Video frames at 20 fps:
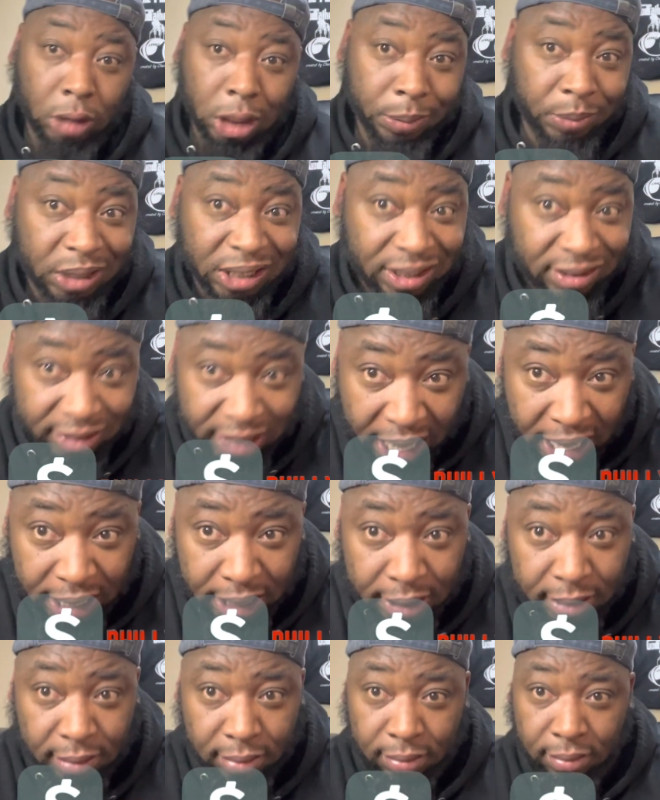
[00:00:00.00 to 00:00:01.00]
Just
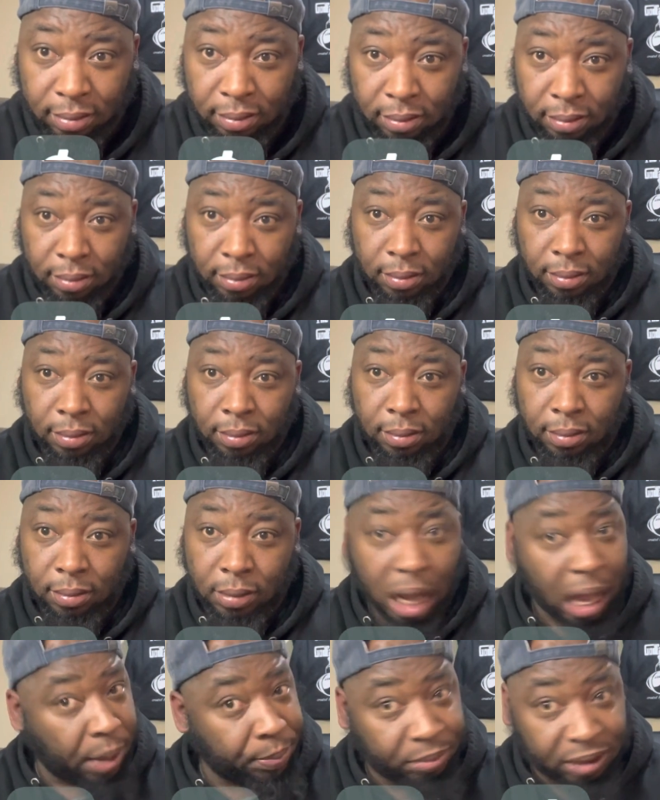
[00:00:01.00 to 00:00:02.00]
saying.
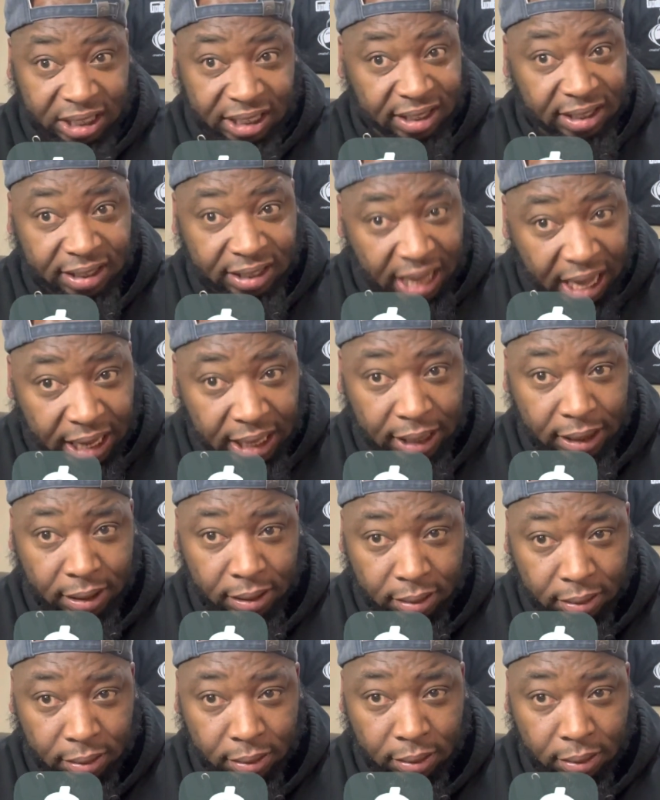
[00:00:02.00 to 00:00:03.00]
I'm just saying.
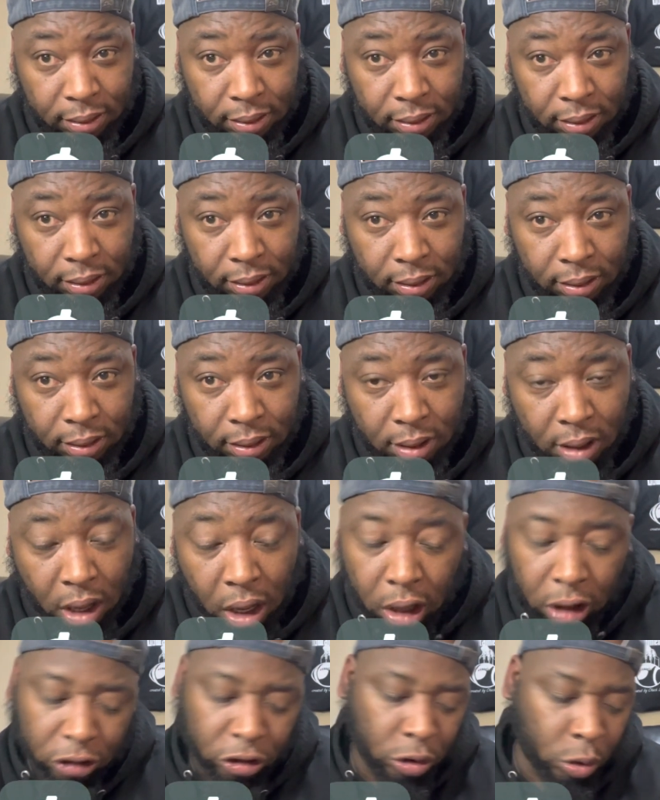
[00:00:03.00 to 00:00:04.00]

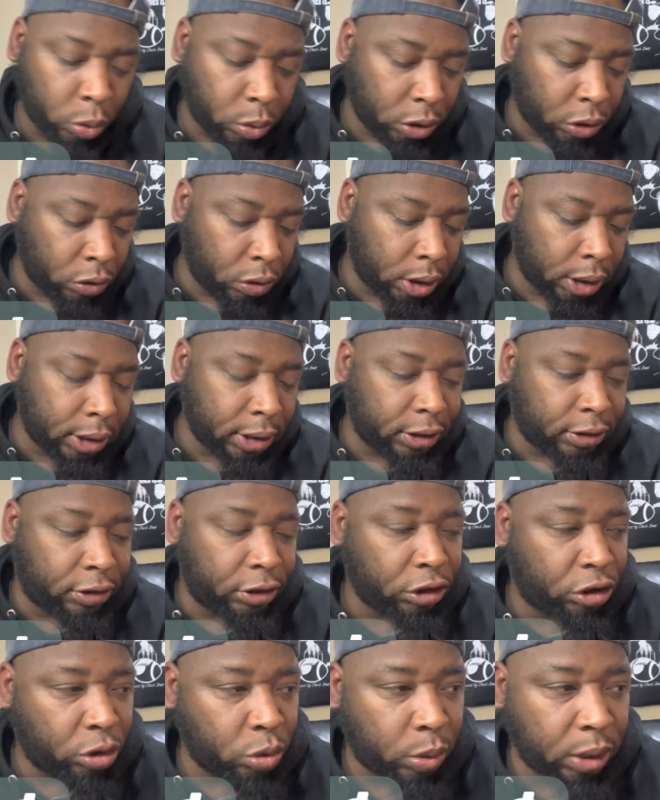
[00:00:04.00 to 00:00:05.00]
So when you look at the
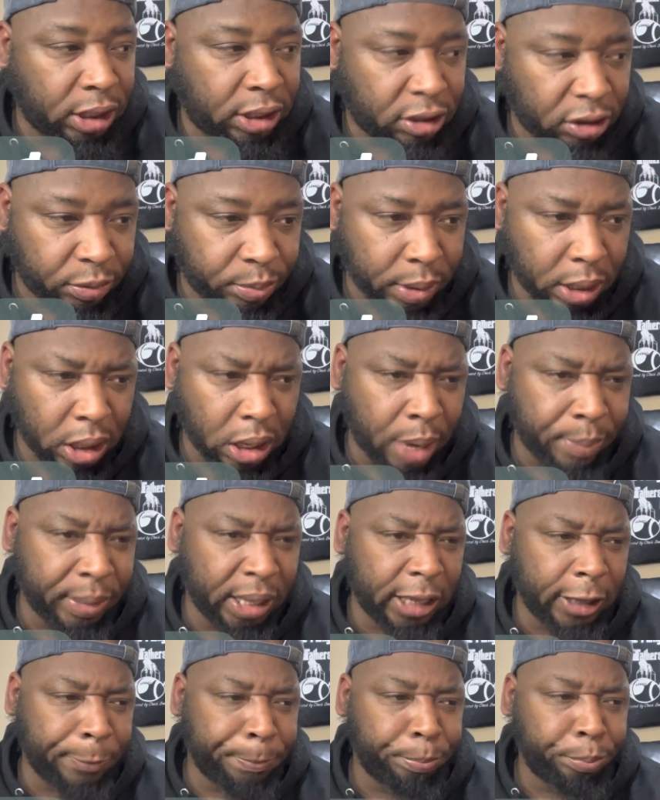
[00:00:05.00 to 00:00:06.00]
situations, man, I
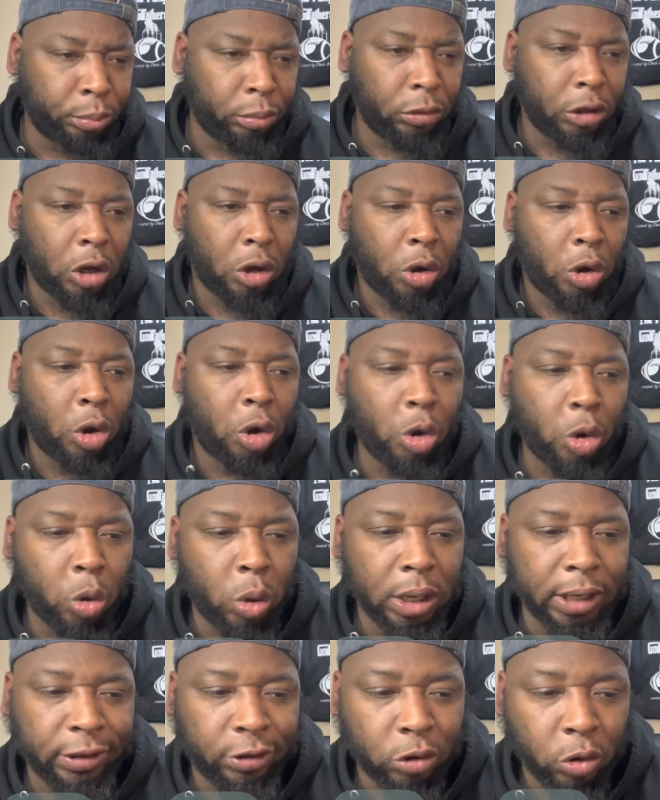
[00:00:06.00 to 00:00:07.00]
mean, who
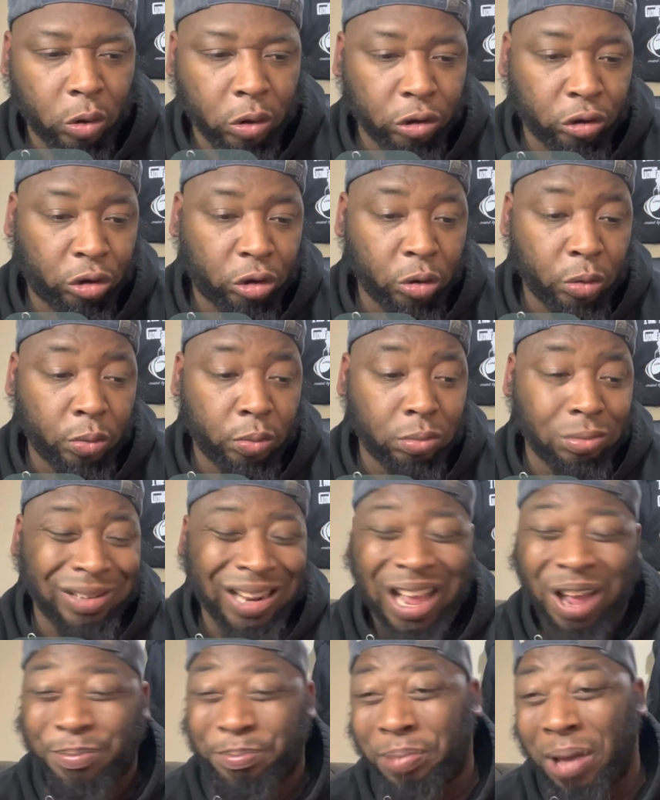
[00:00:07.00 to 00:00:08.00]
is going to
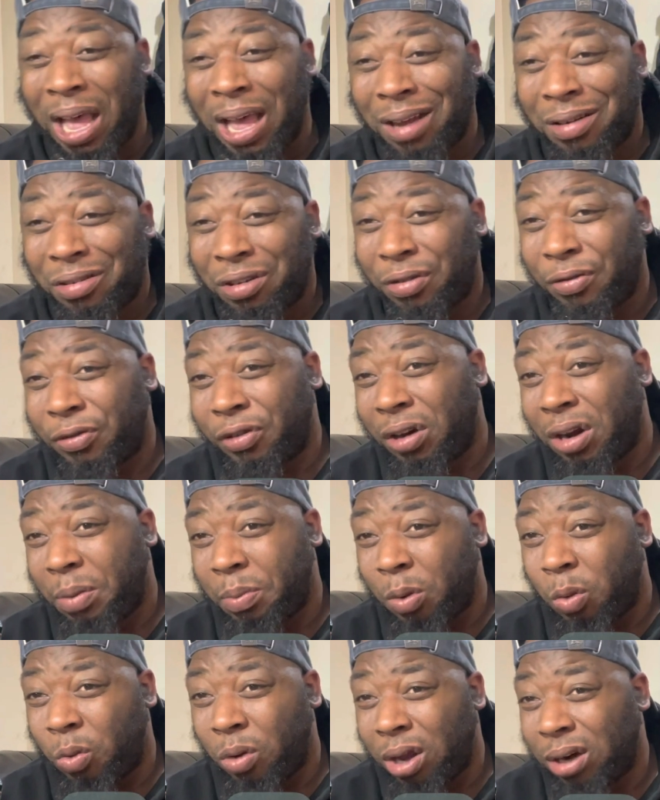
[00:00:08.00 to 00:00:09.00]
not battle him for
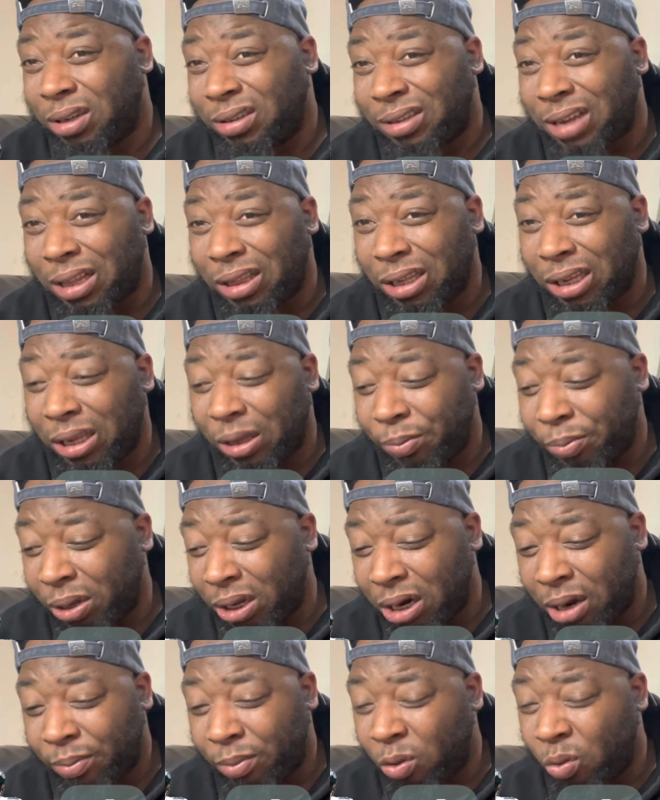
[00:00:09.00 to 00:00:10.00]
number one? Because I think he'd be
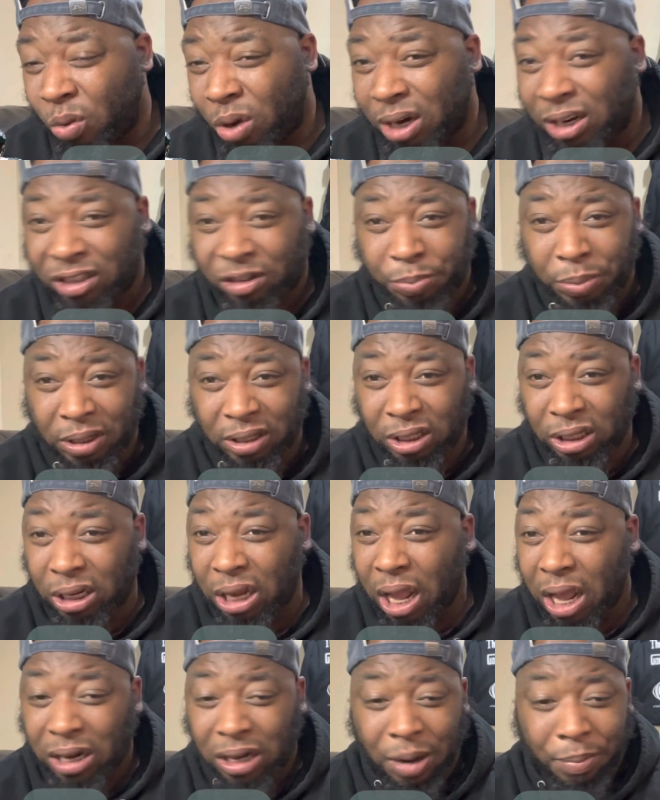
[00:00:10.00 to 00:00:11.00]
number one, especially
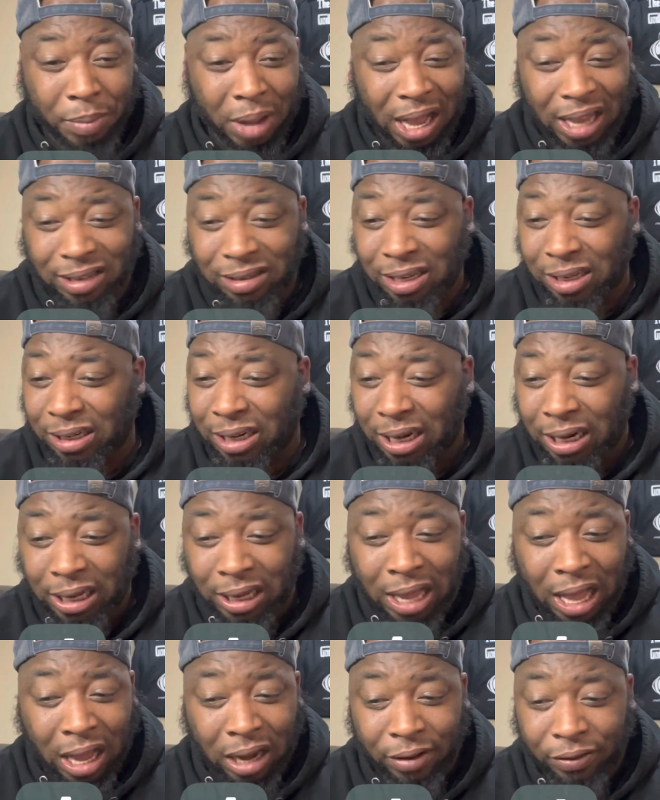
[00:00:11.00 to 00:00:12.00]
the mindset that he
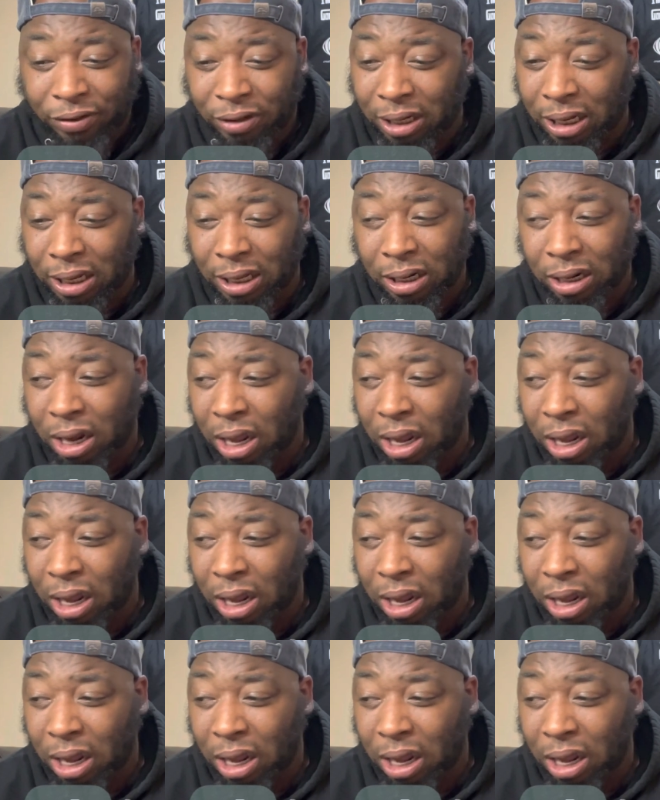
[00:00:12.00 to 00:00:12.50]
got of saying,